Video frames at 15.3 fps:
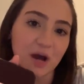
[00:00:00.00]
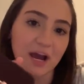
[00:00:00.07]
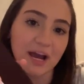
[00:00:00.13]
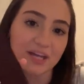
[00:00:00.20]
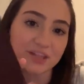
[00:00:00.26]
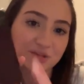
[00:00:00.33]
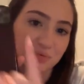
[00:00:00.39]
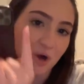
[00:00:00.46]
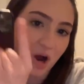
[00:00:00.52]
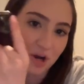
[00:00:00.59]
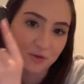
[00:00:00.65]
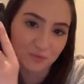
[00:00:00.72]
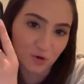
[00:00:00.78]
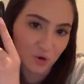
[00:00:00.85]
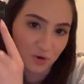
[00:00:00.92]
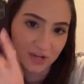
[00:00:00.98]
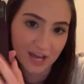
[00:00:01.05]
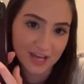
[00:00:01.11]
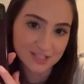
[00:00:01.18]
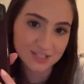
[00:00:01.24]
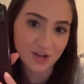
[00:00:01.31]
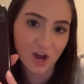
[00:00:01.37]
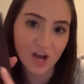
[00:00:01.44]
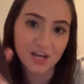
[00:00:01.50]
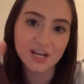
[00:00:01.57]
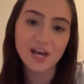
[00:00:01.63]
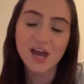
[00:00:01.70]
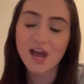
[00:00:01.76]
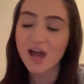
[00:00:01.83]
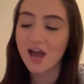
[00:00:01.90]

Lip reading: I had the rock and roll case on,